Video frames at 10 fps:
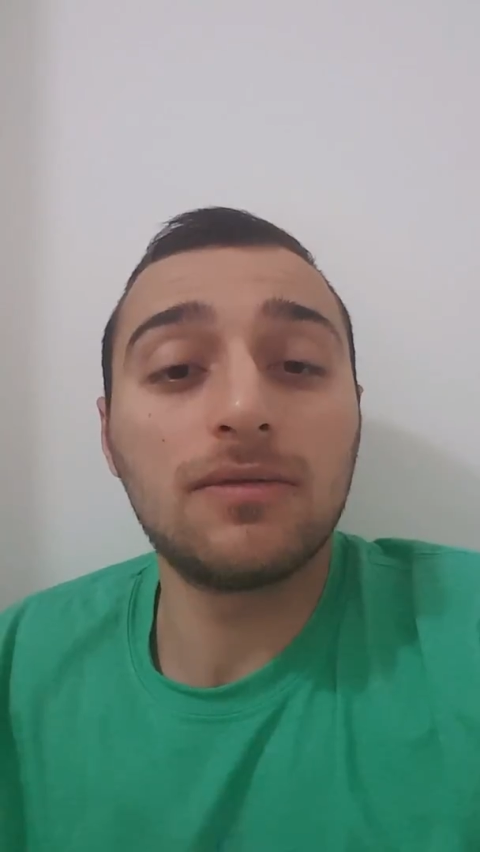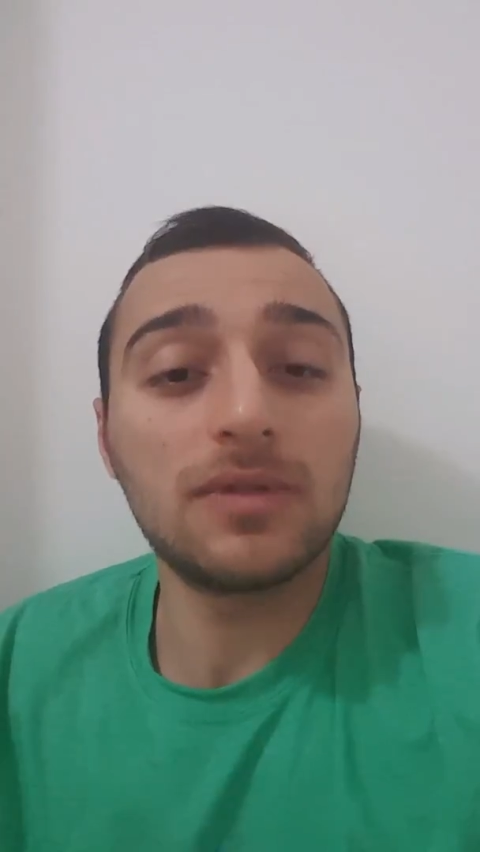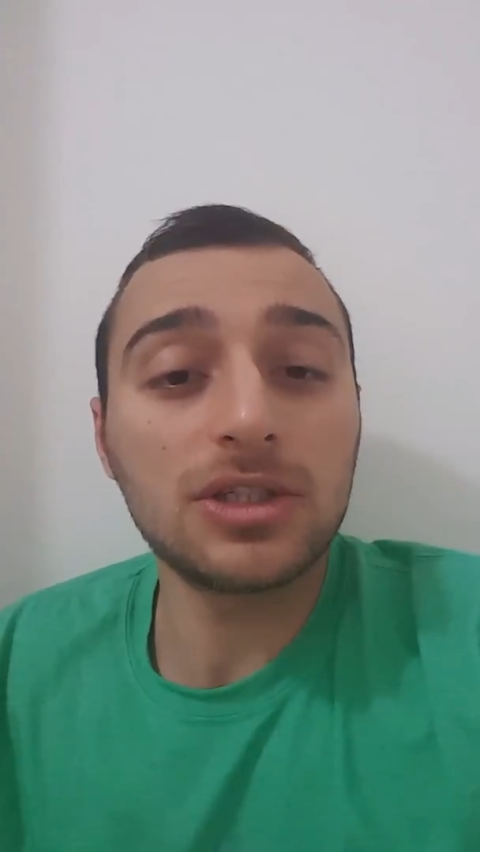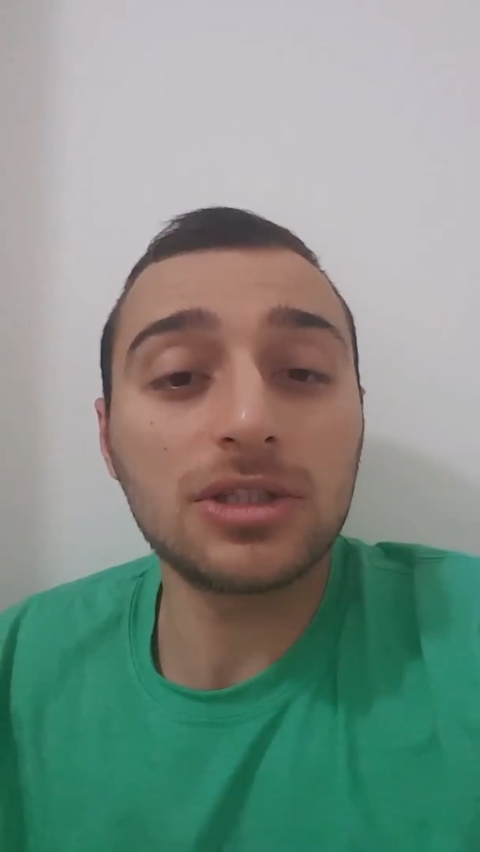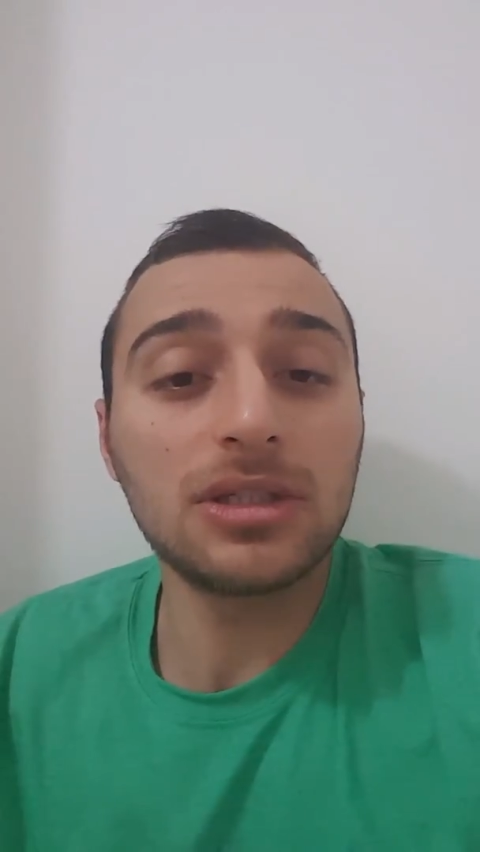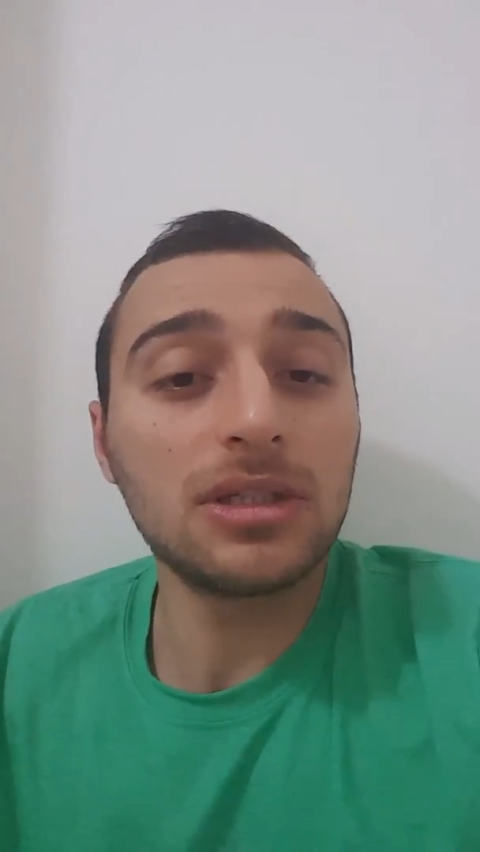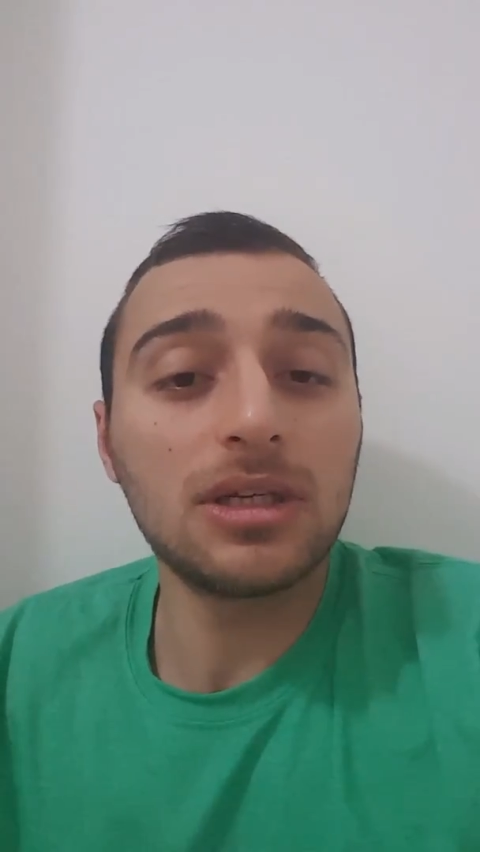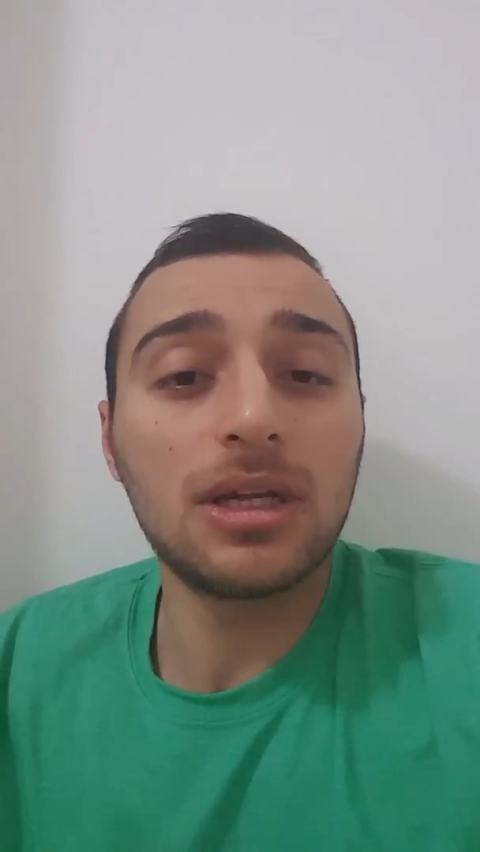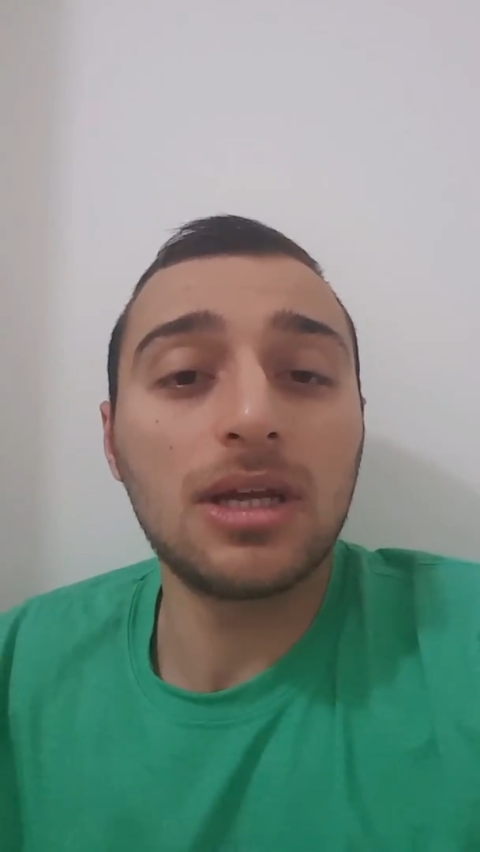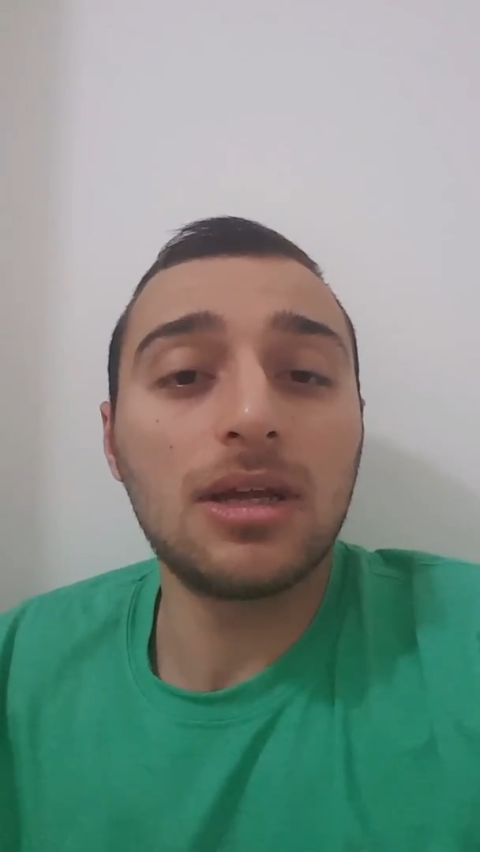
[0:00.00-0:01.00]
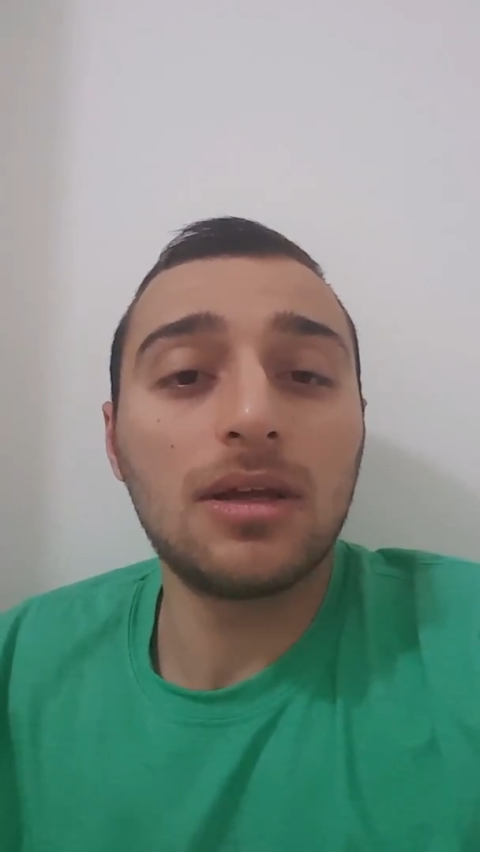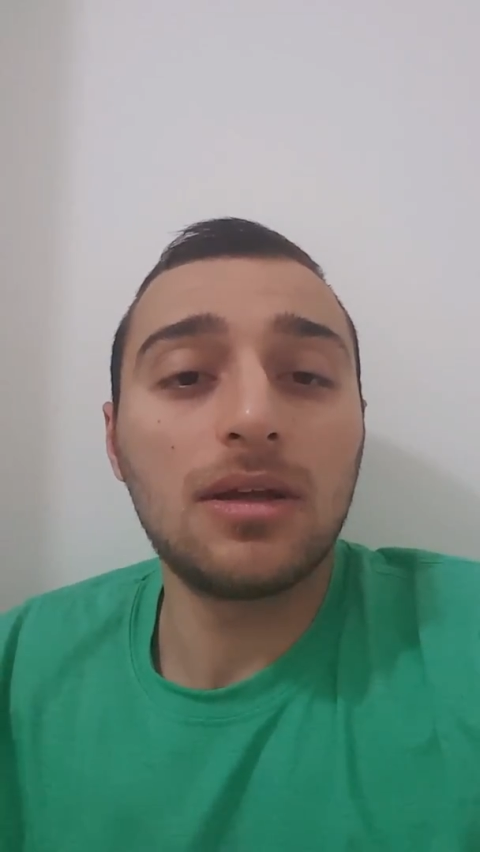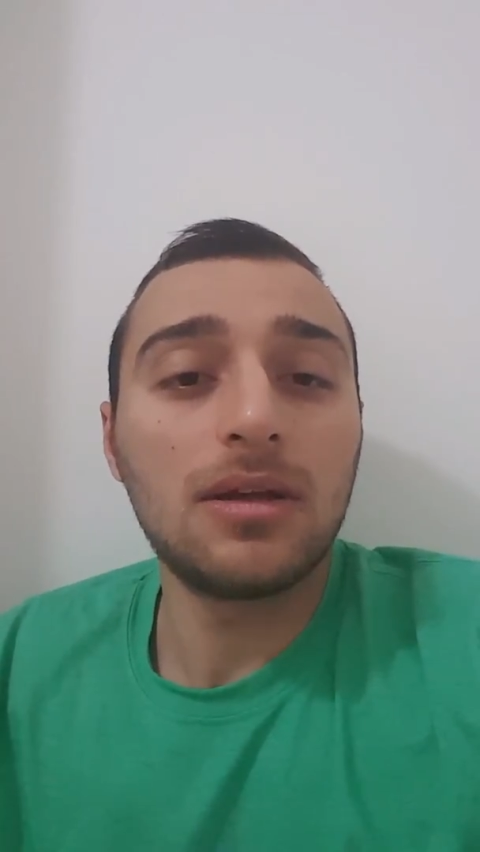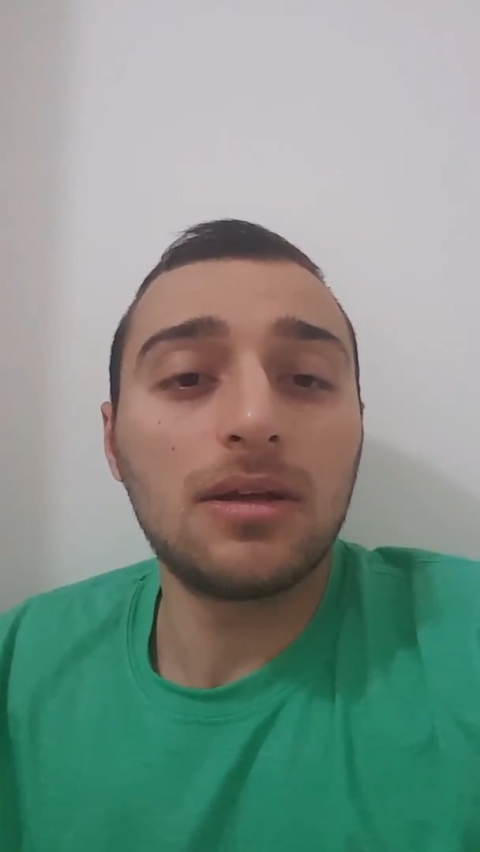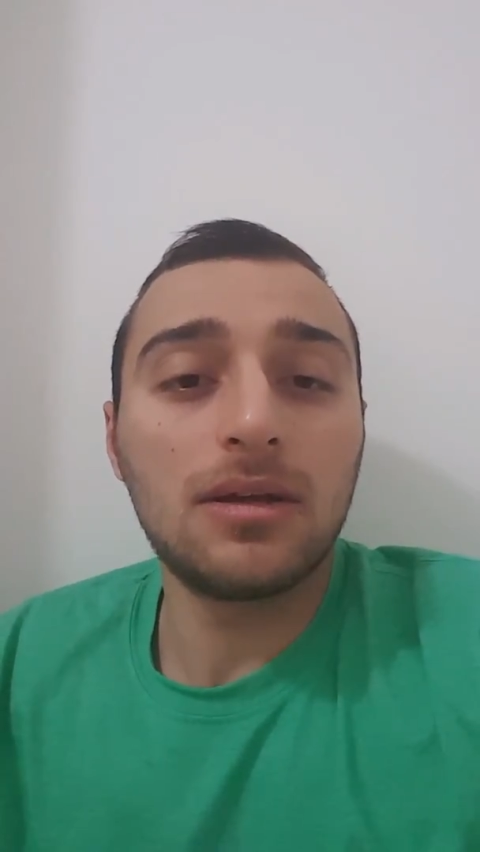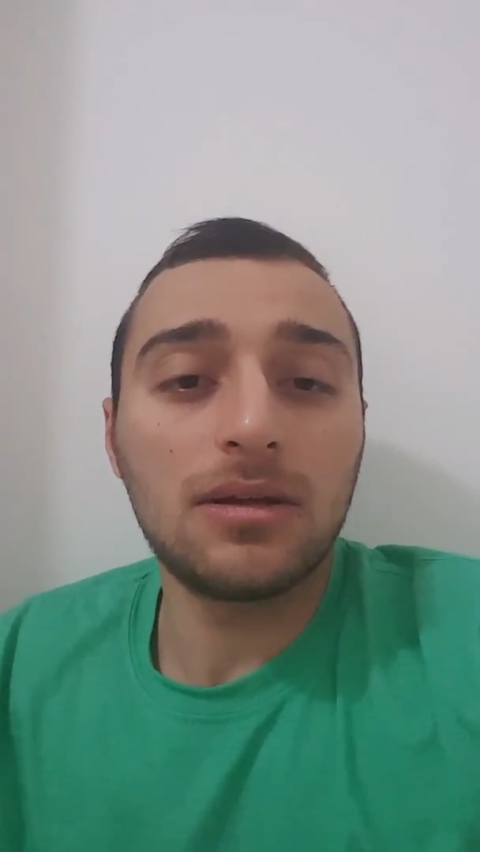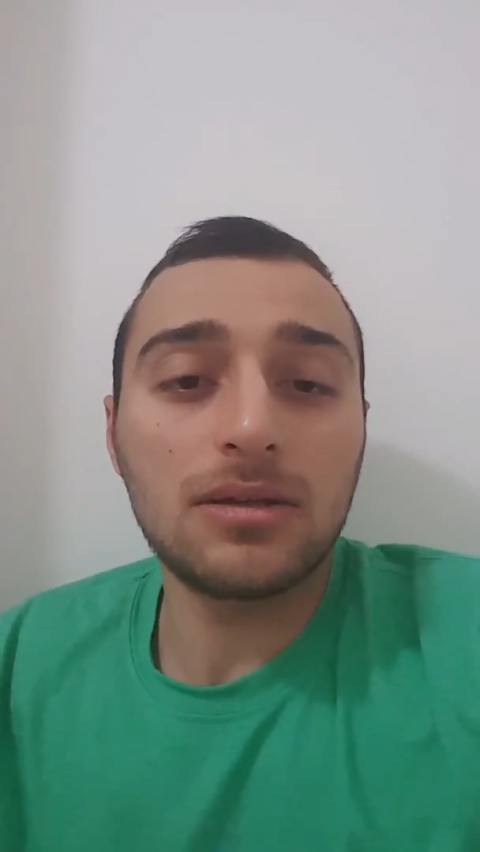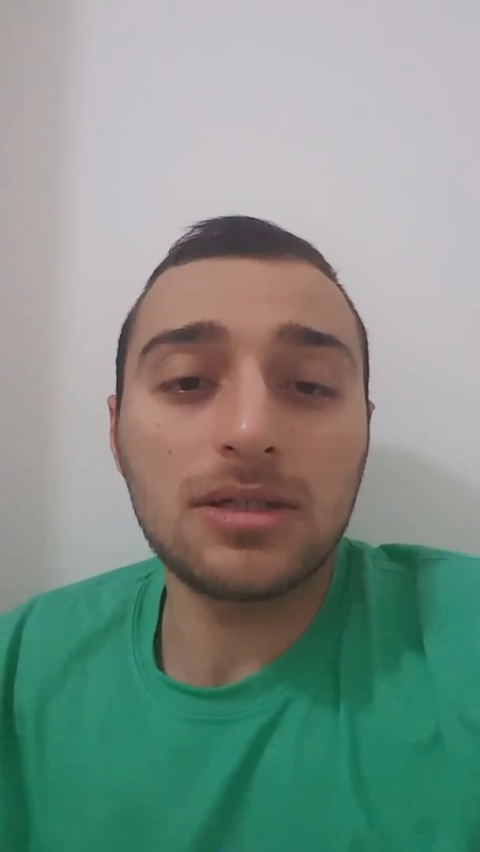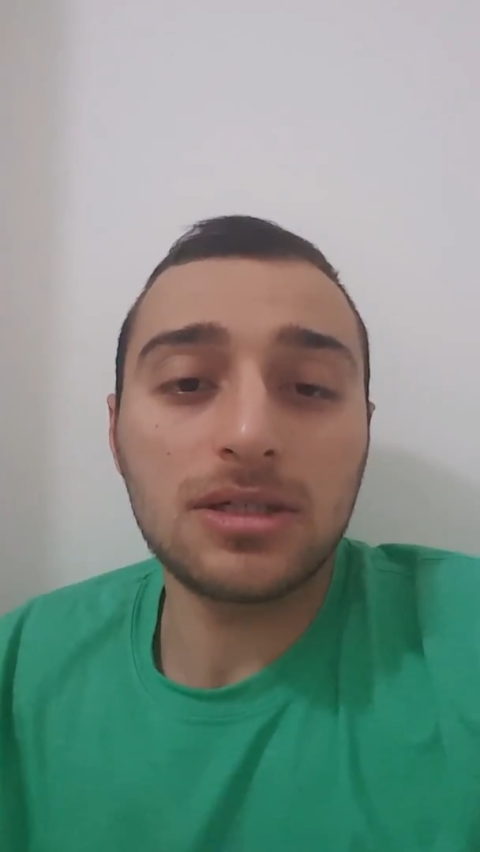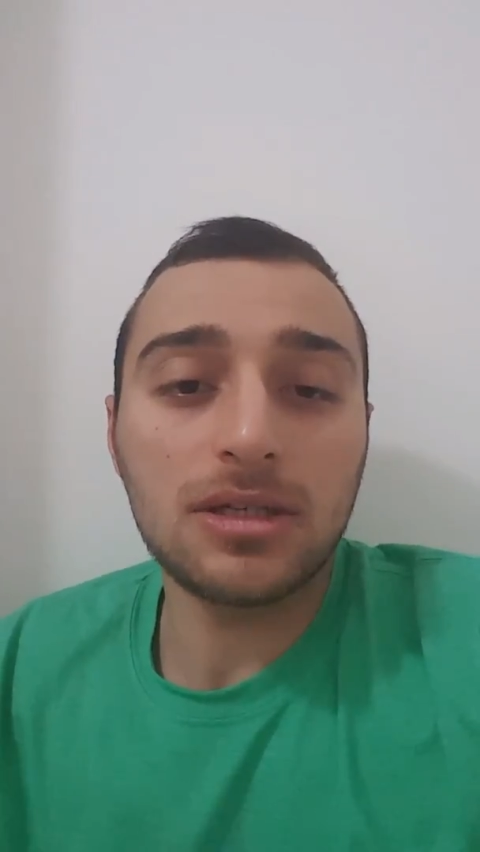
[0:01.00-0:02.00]
vision
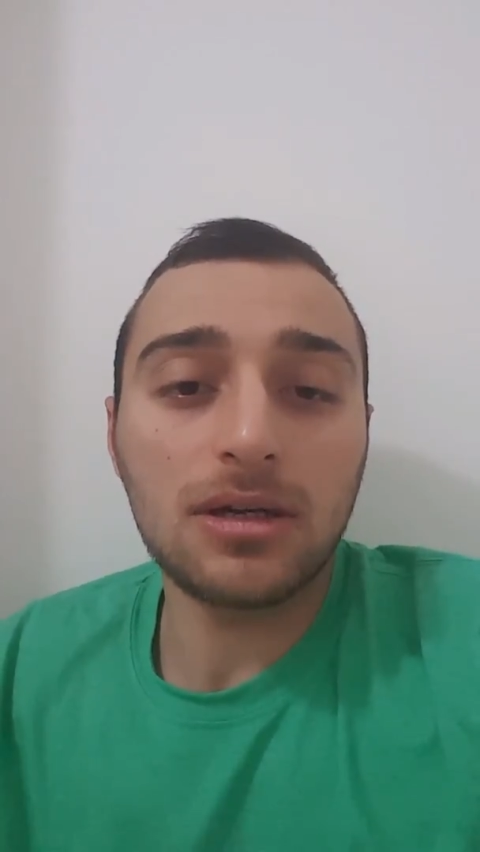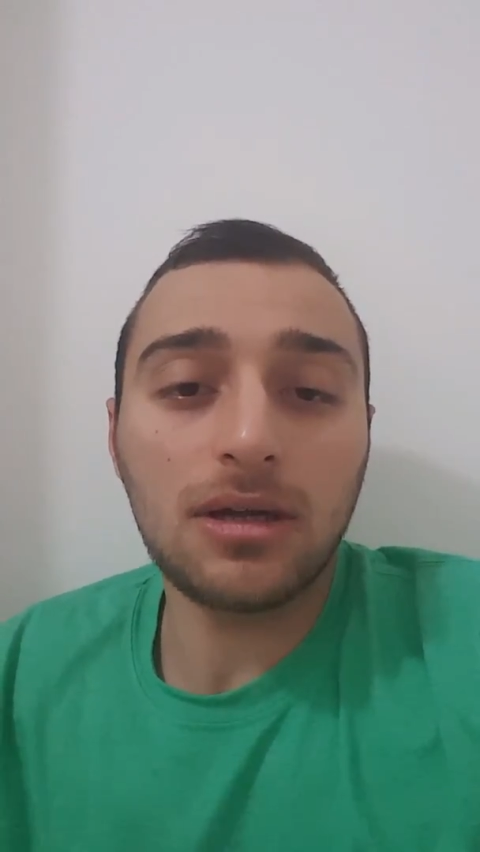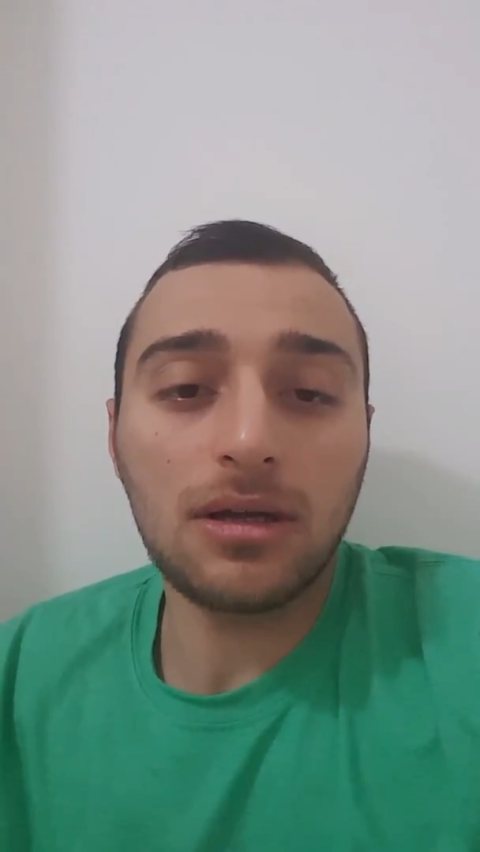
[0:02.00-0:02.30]
is